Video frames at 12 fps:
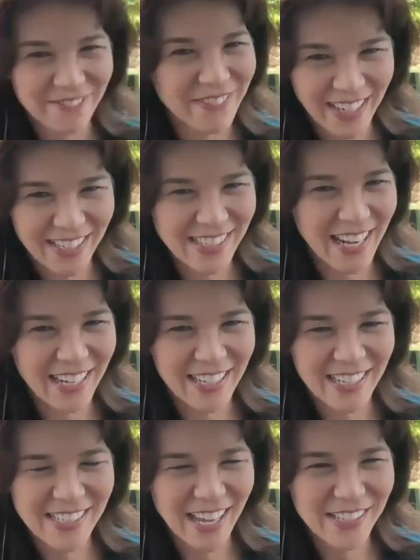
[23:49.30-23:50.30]
very
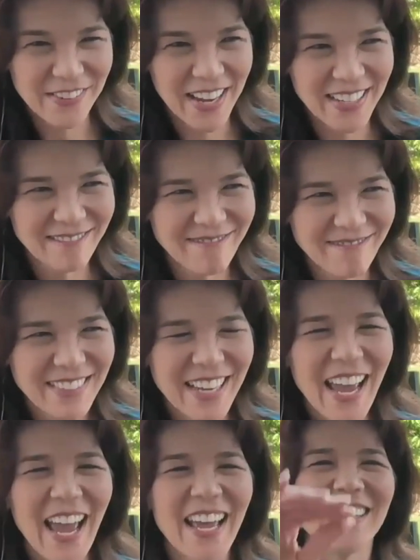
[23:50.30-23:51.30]
exciting and satisfying.
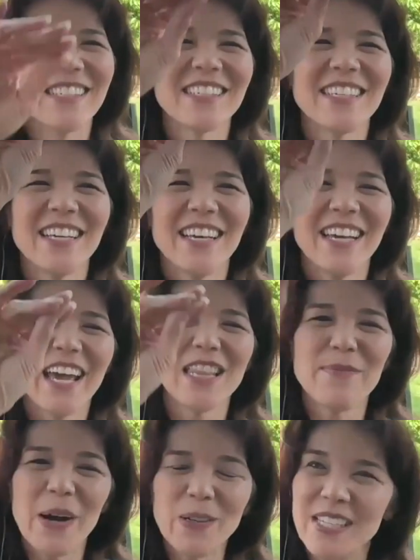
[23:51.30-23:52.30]
And
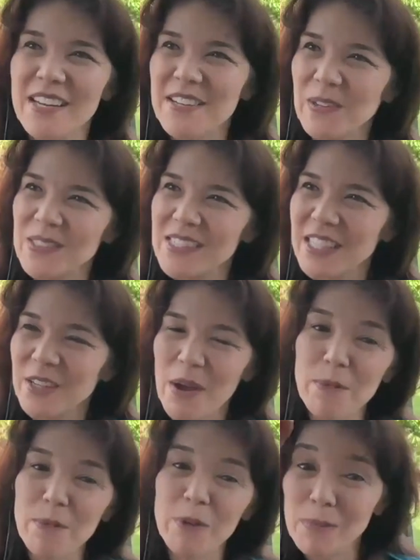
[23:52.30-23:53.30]
the post-it notes,
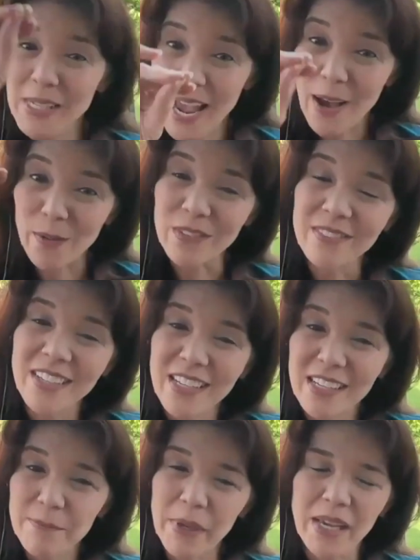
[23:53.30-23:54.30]
I move them down
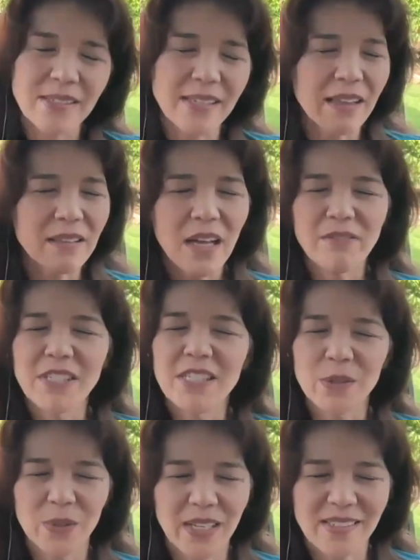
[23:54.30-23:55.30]
because I love
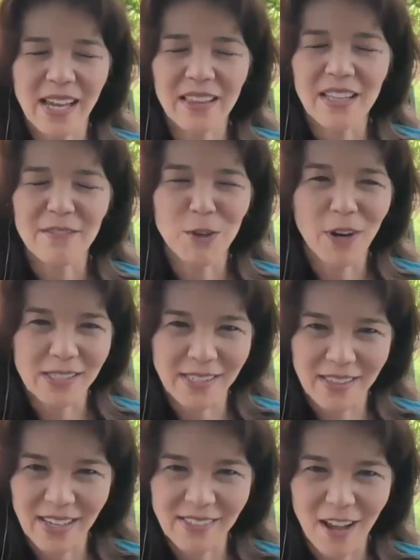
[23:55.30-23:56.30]
to-do lists. I love
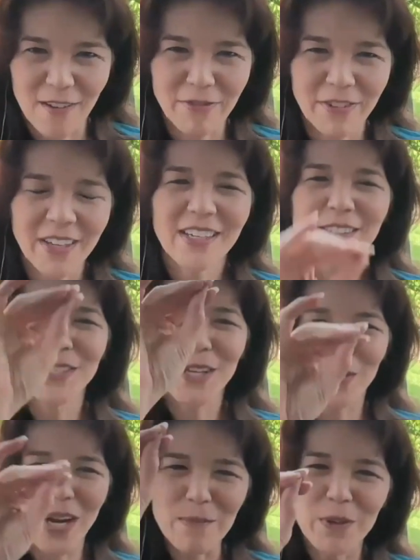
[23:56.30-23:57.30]
crossing things off.
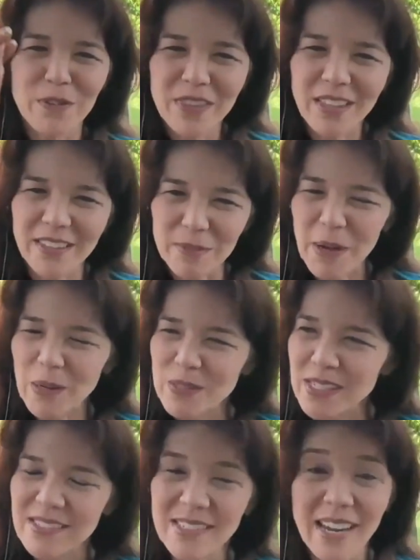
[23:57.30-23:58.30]
So when I move the little
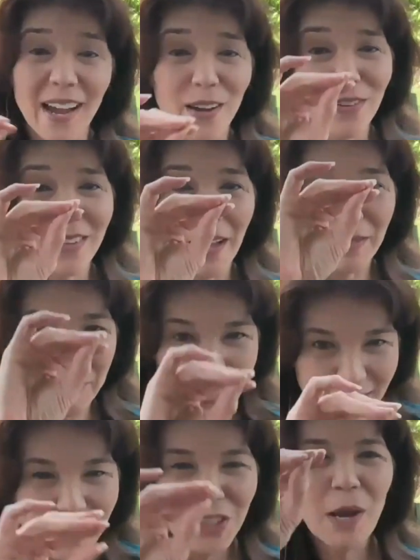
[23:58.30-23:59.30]
post-its down, that
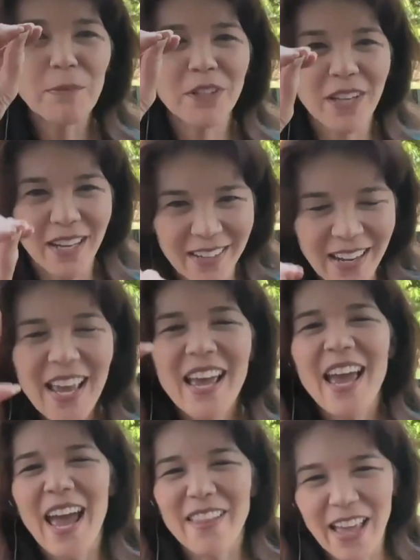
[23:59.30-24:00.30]
means chapter done.
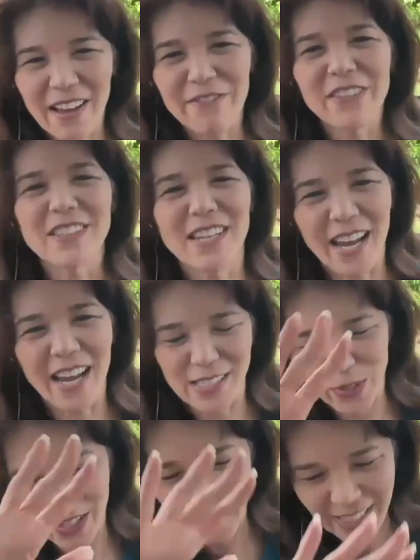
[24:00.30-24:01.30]
And that feels
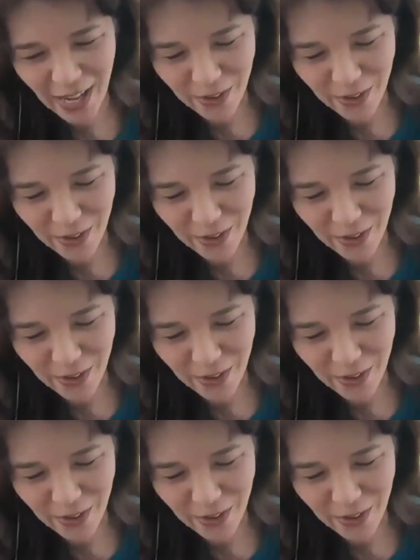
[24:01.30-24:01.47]
nice when you get